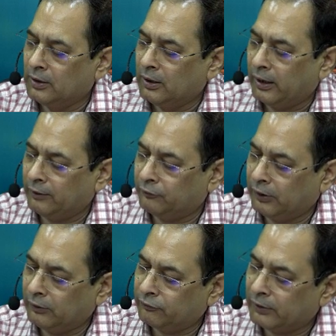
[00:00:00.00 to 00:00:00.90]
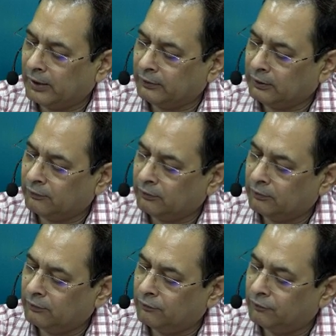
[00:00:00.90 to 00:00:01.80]
and say he is charging
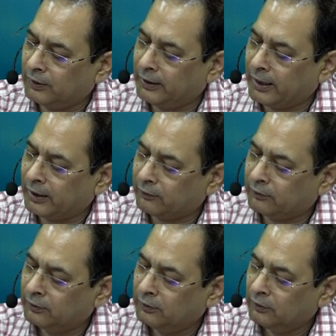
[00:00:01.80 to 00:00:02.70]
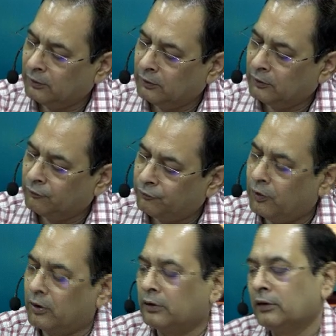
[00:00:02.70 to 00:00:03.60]
1 lakh
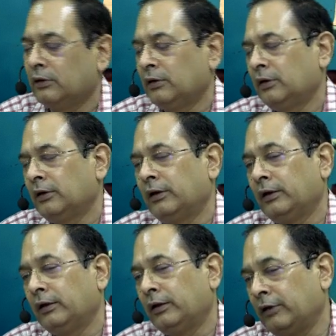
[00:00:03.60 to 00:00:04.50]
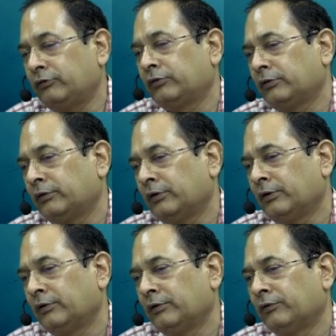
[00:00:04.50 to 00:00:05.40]
for his
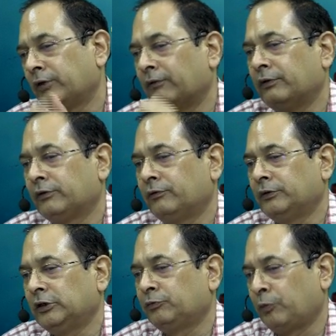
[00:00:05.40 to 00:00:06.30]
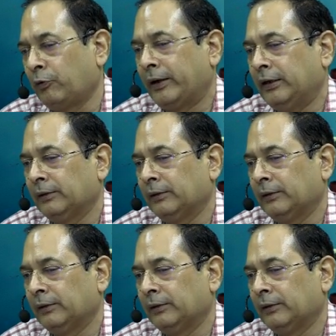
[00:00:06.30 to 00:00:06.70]
service which he is providing.